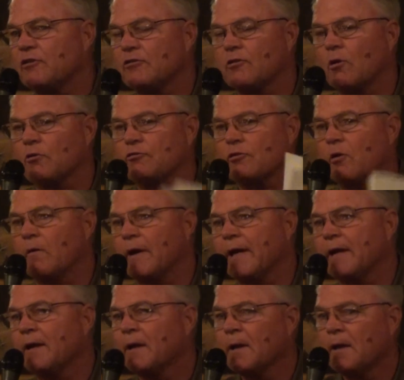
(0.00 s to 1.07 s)
She's also
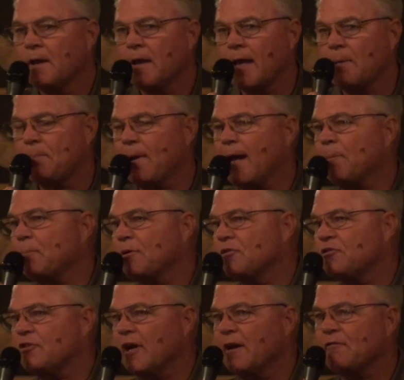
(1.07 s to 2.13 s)
a
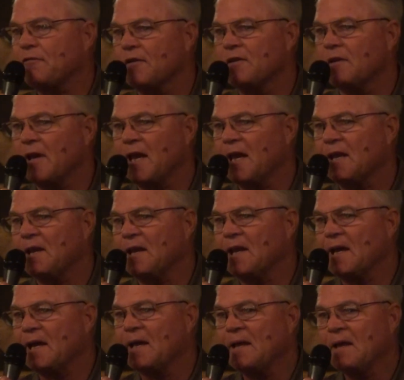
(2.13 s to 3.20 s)
pampered chef and
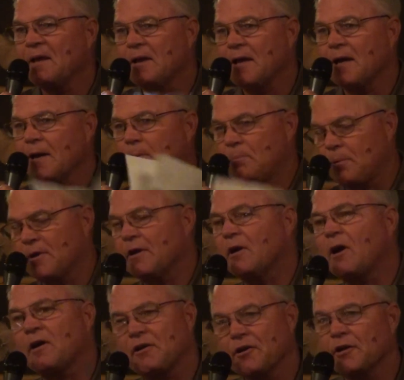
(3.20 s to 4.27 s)
a pretty
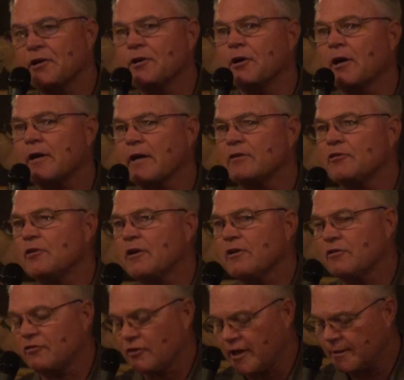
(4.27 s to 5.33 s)
darn good cook, as you
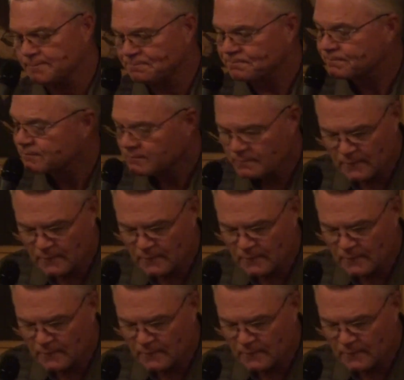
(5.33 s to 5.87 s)
can see.